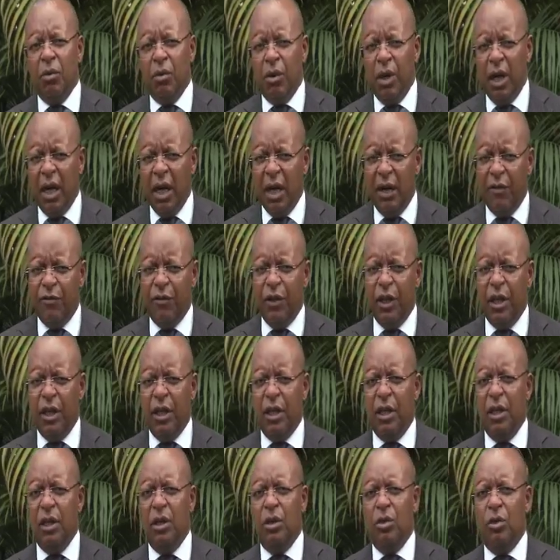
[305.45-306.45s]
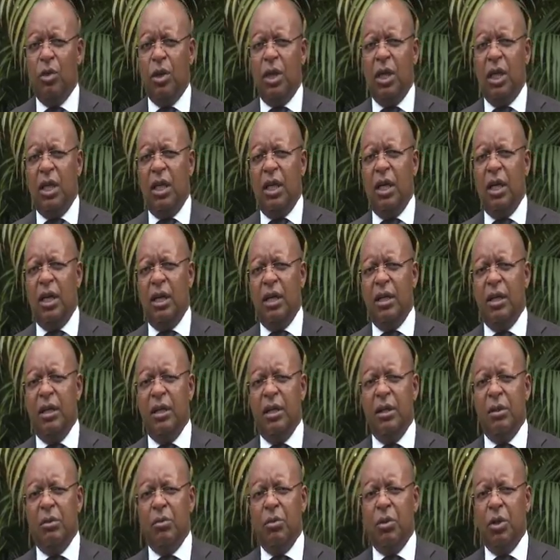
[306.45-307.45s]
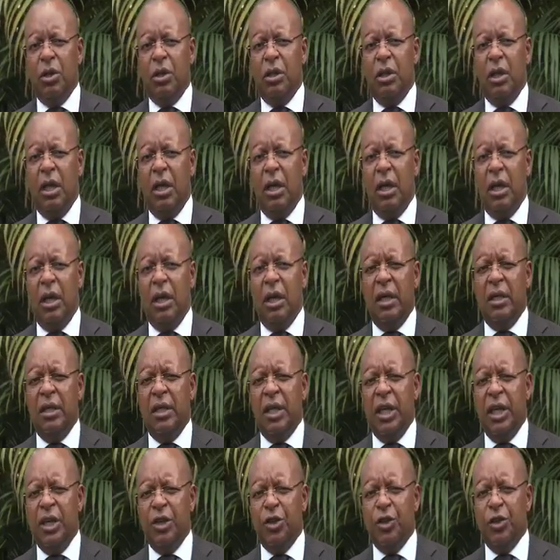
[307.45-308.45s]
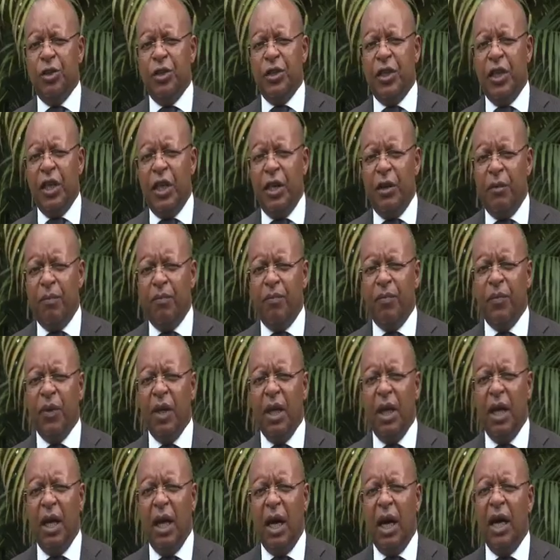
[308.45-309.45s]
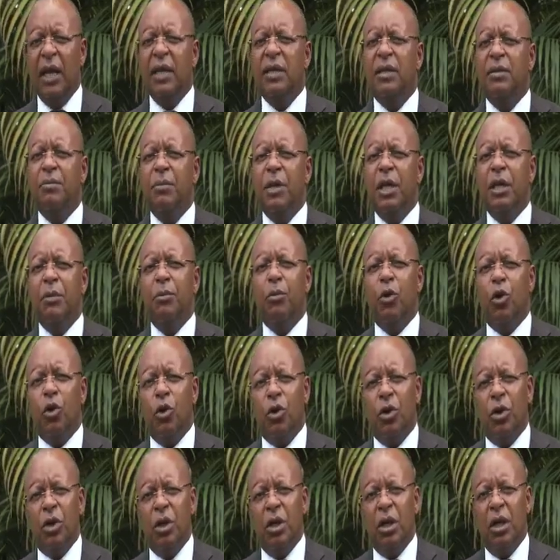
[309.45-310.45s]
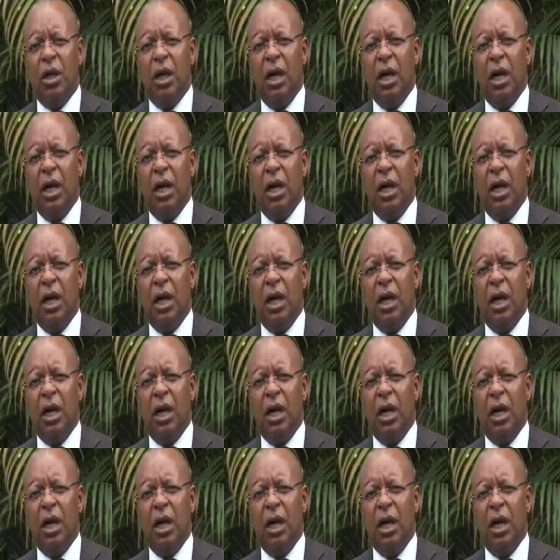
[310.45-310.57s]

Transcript: We're having Lokera water uh, irrigation scheme, and many more.